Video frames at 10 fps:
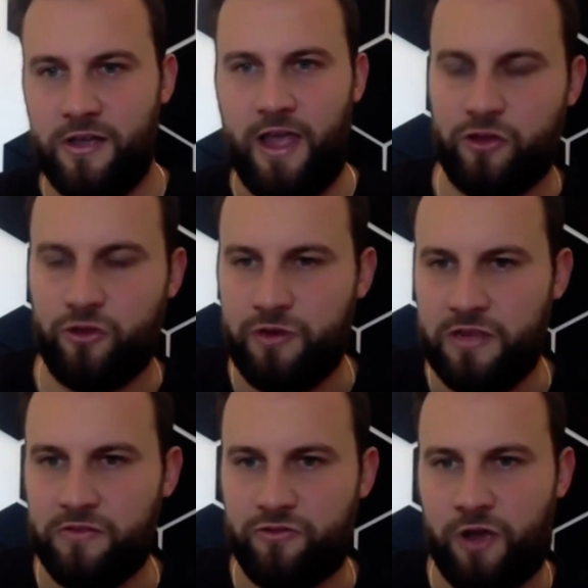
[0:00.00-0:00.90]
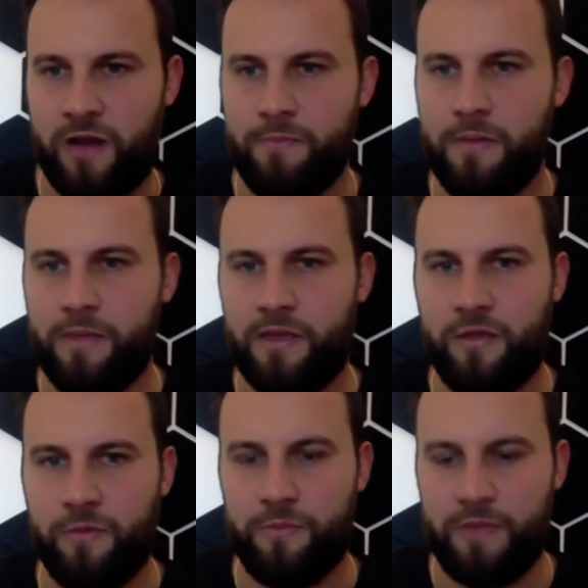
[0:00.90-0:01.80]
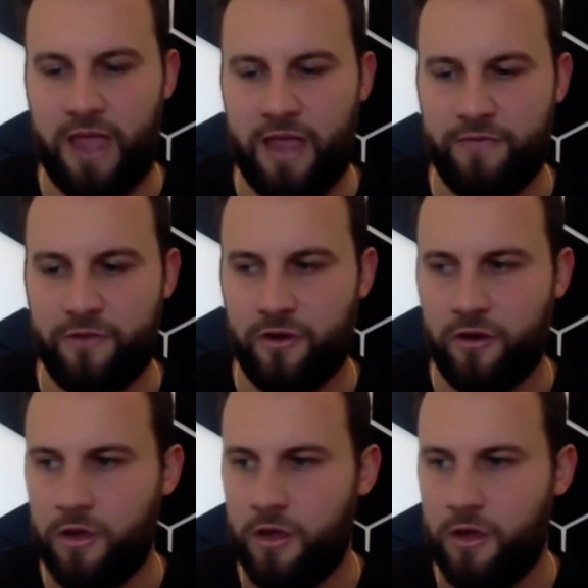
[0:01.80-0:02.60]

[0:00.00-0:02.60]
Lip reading: and you need to try to mimic human behavior